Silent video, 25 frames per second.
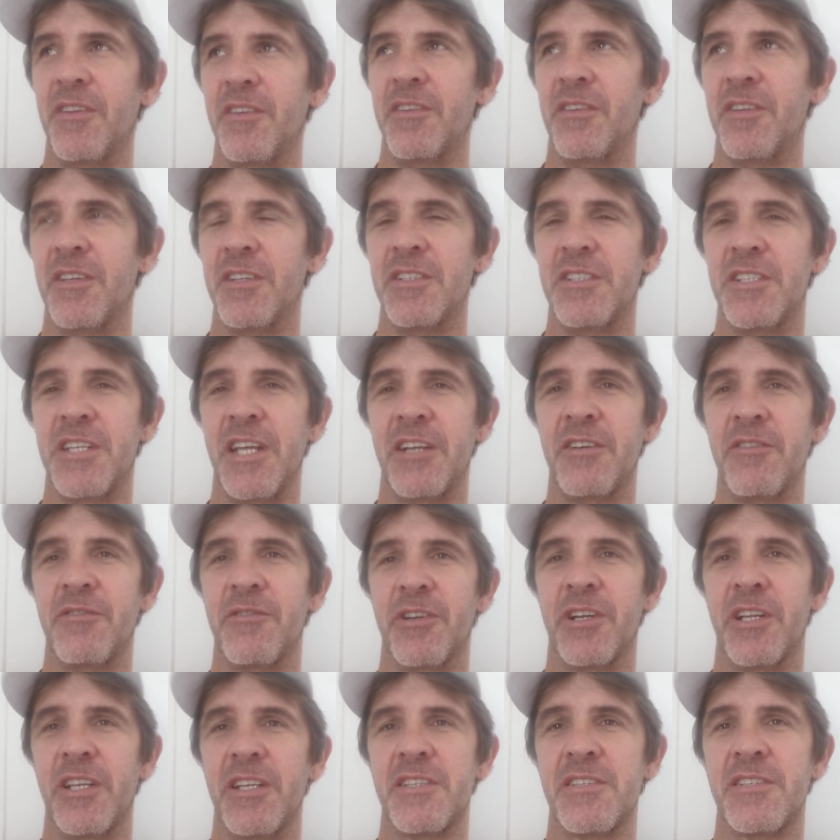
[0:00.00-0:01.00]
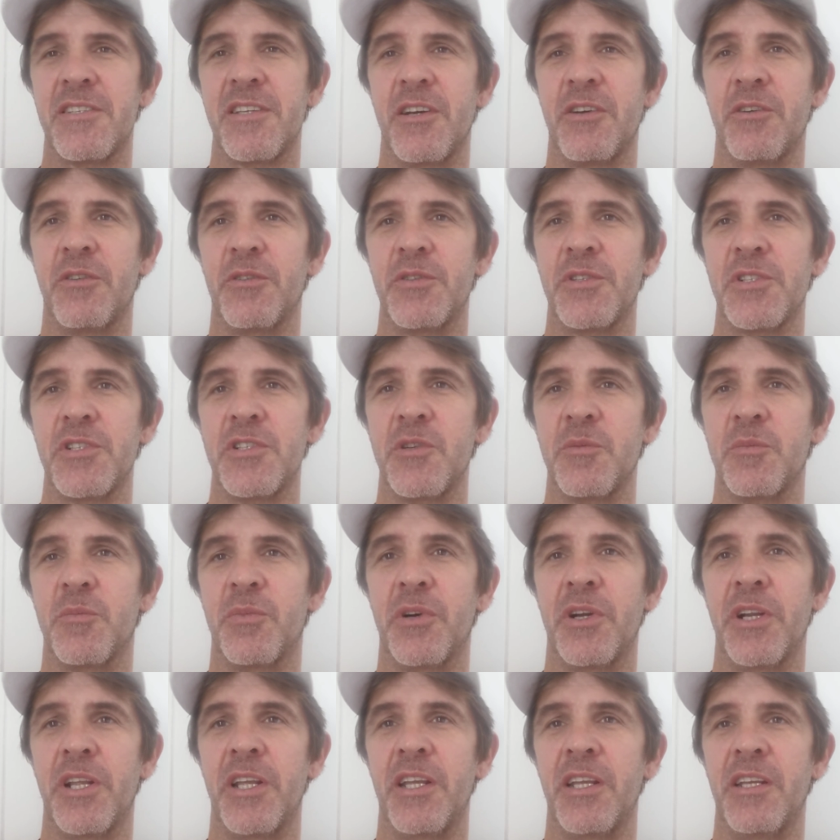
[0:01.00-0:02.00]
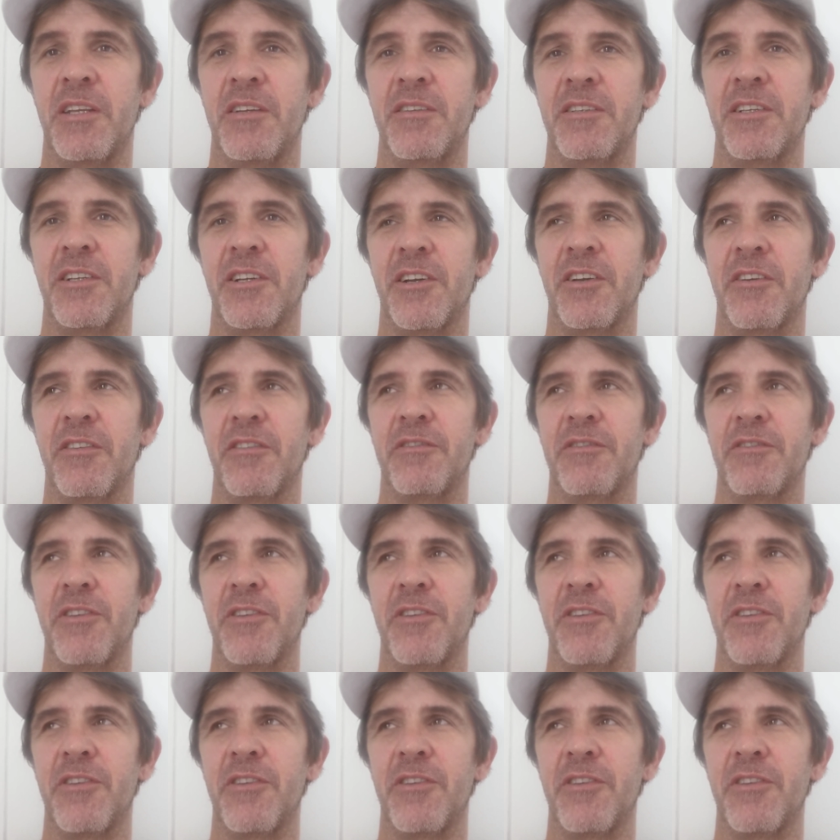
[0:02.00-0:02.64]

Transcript: The dendritic cells in your body, you know,